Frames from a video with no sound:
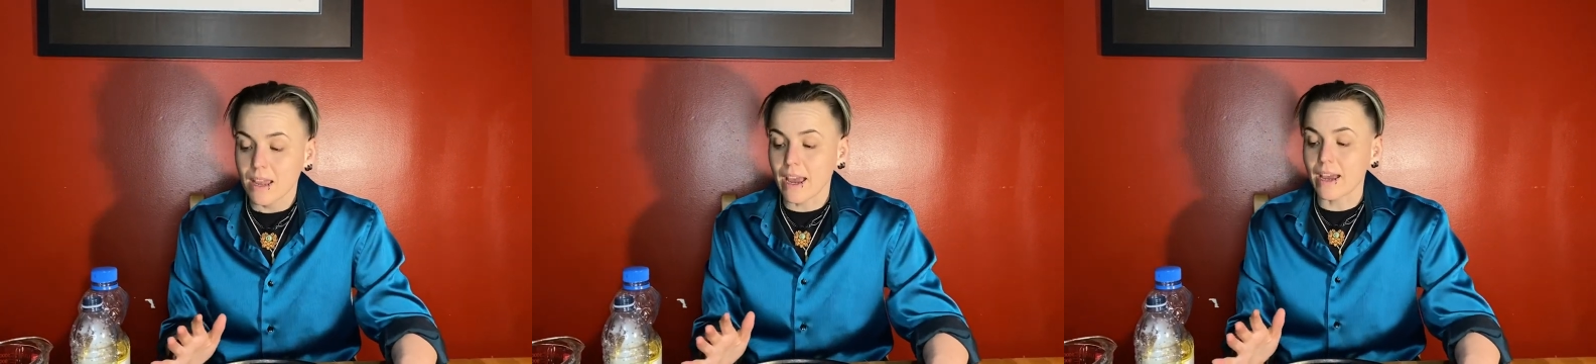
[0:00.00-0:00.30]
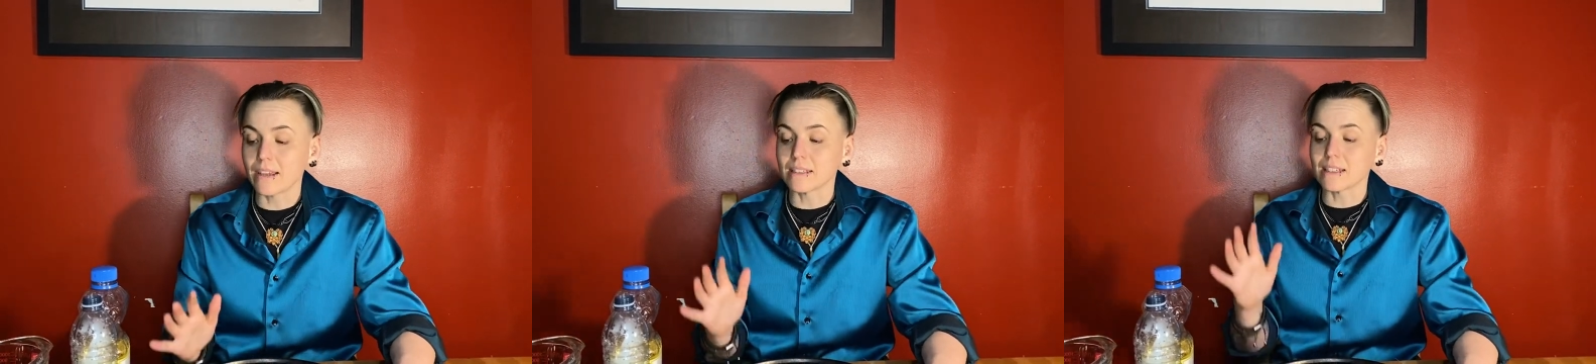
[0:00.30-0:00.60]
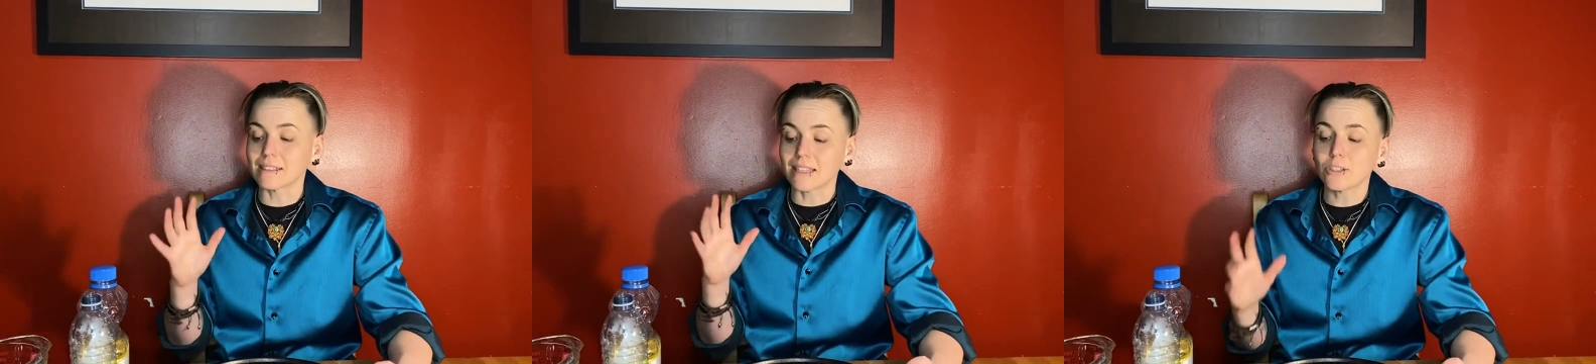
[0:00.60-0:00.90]
And
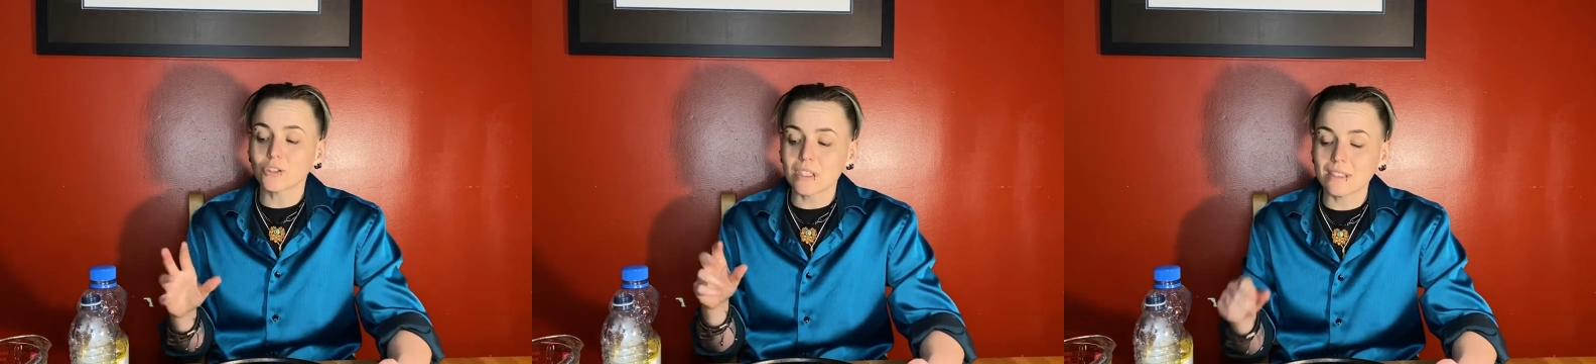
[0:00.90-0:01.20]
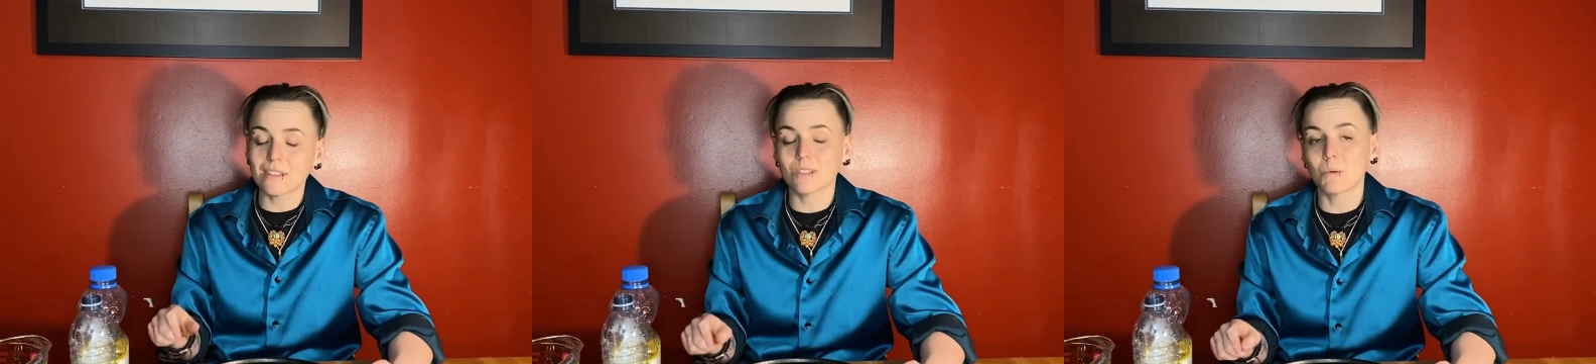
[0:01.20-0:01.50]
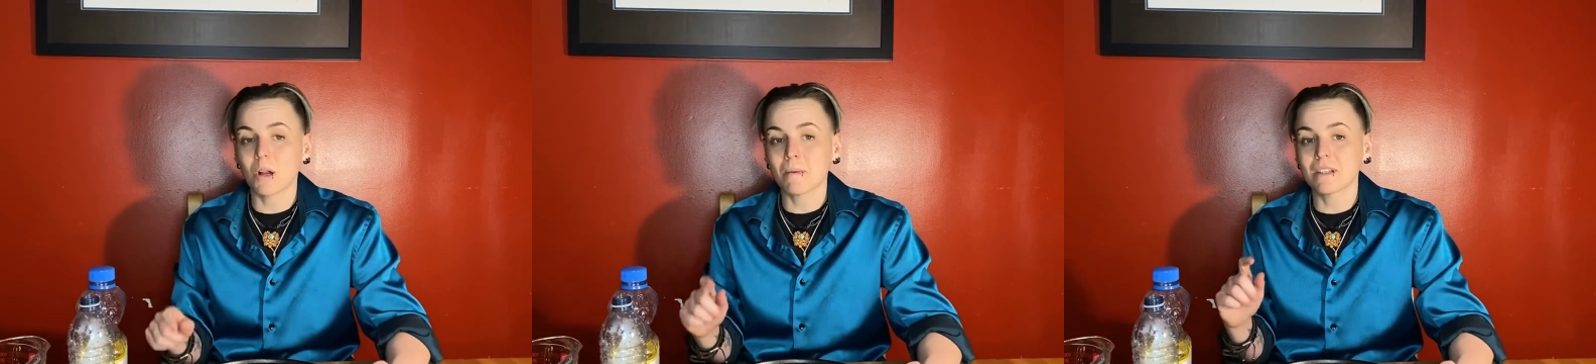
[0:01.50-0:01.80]
essentially this
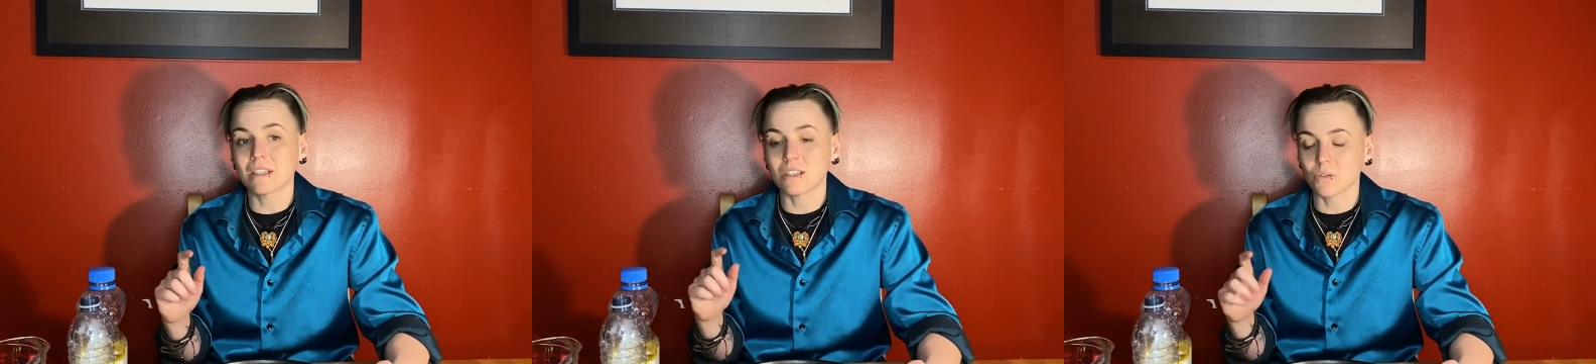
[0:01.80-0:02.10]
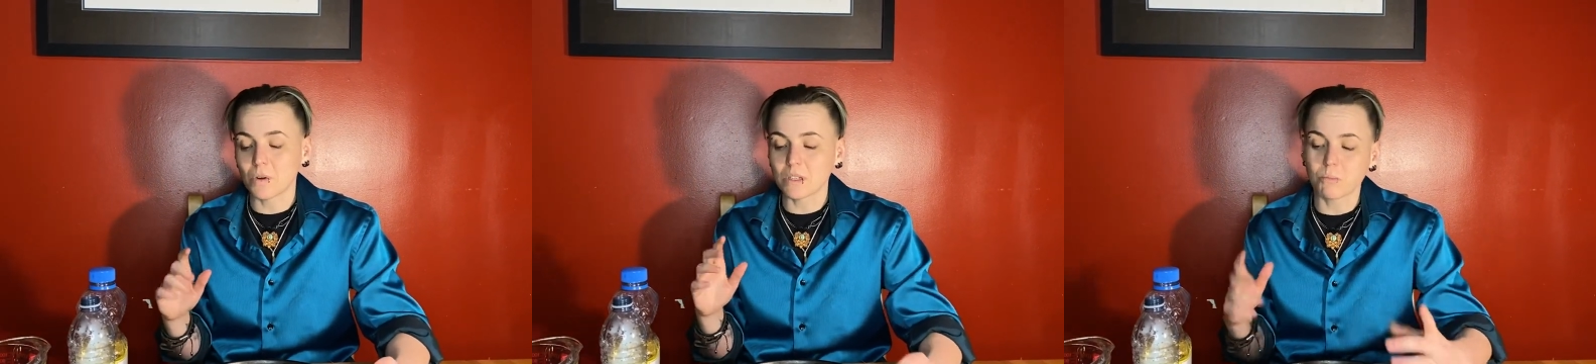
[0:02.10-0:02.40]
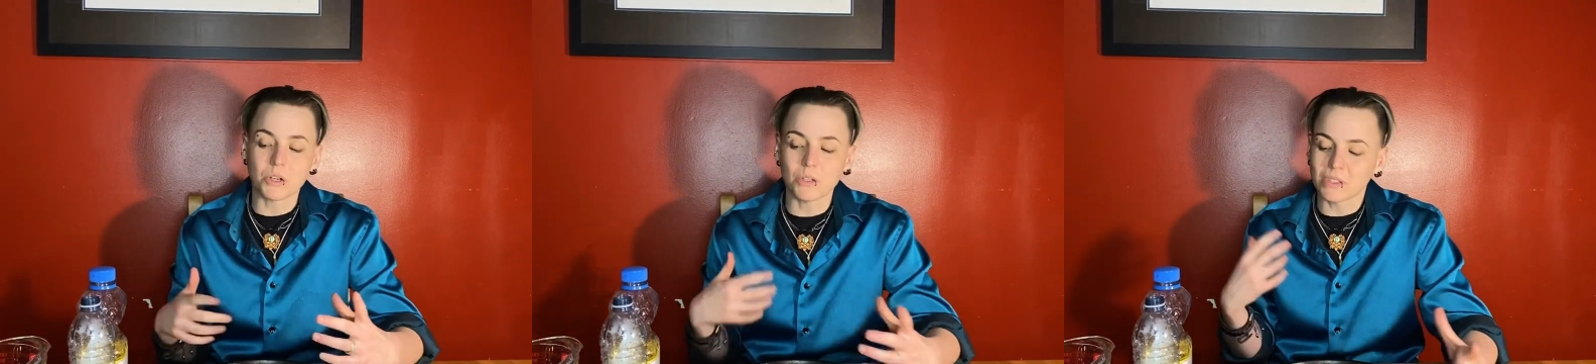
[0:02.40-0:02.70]
experiment is going to
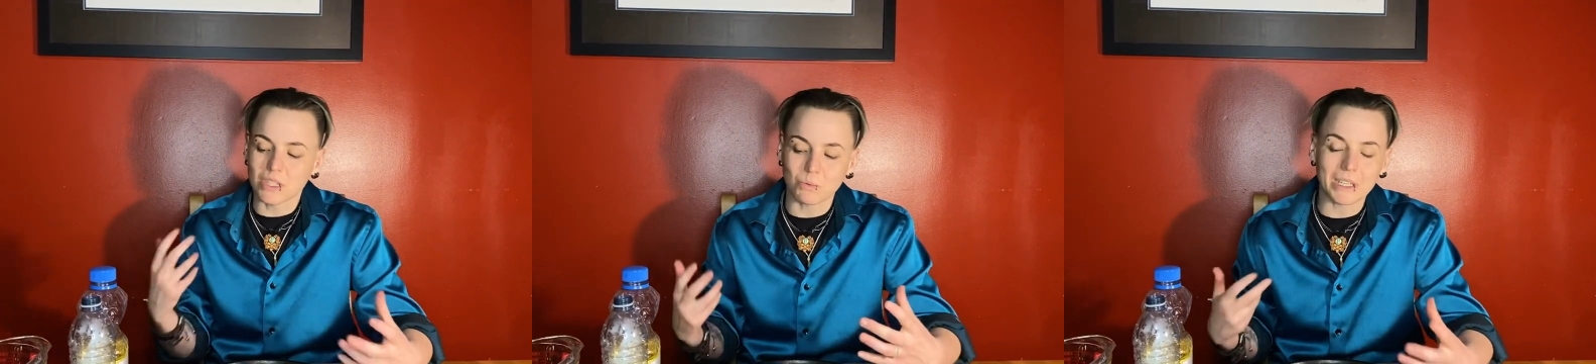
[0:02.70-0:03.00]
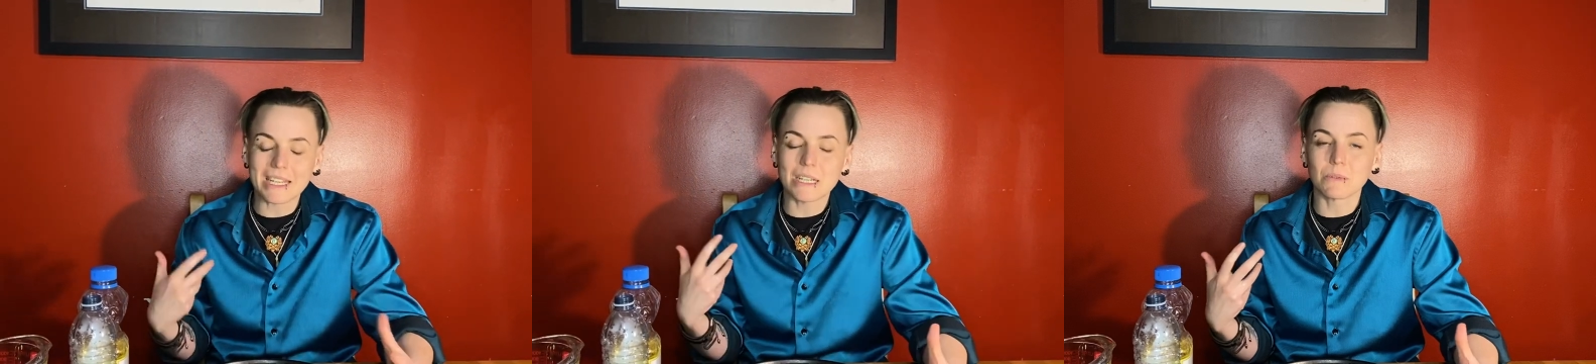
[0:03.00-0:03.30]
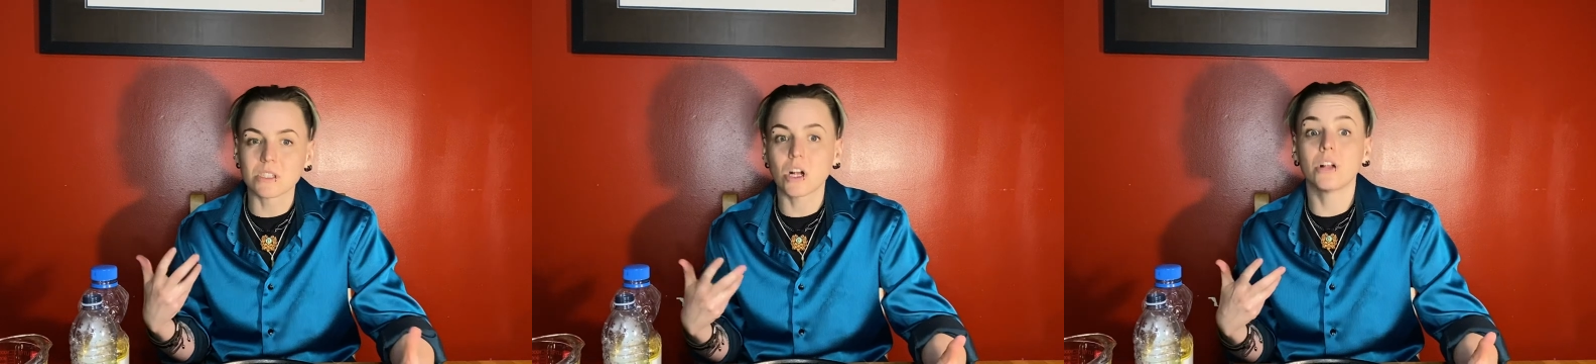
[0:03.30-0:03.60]
produce this really neat
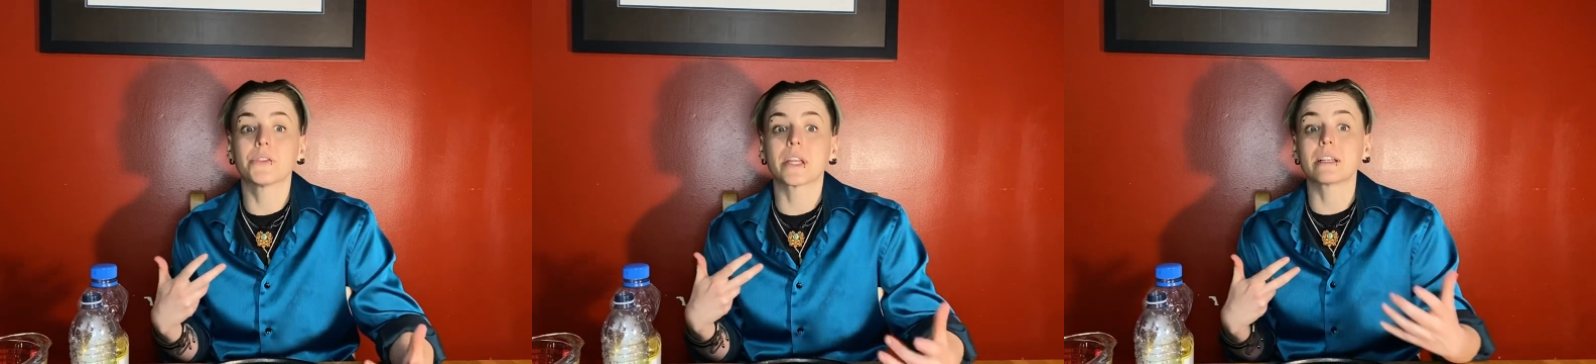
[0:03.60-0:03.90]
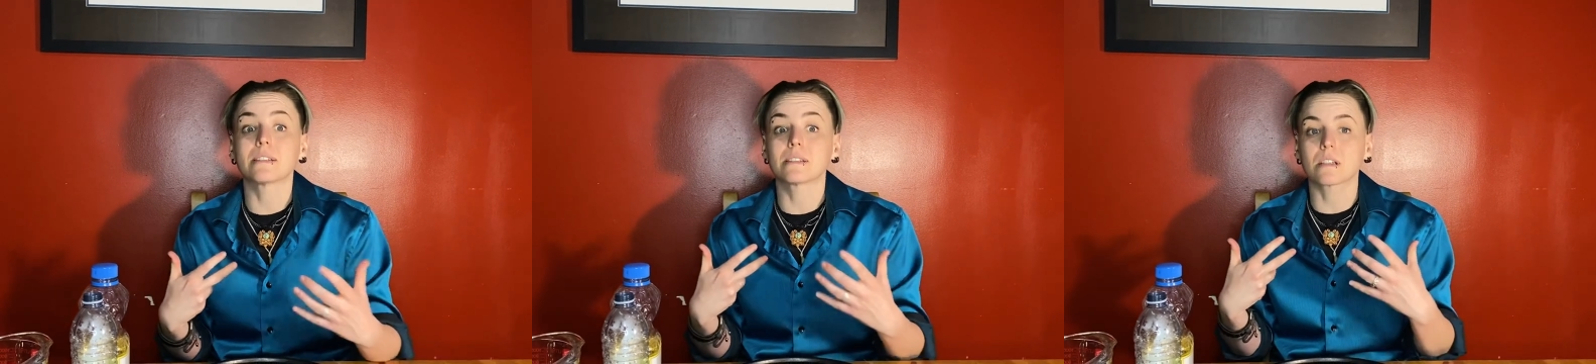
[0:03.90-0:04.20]
result that is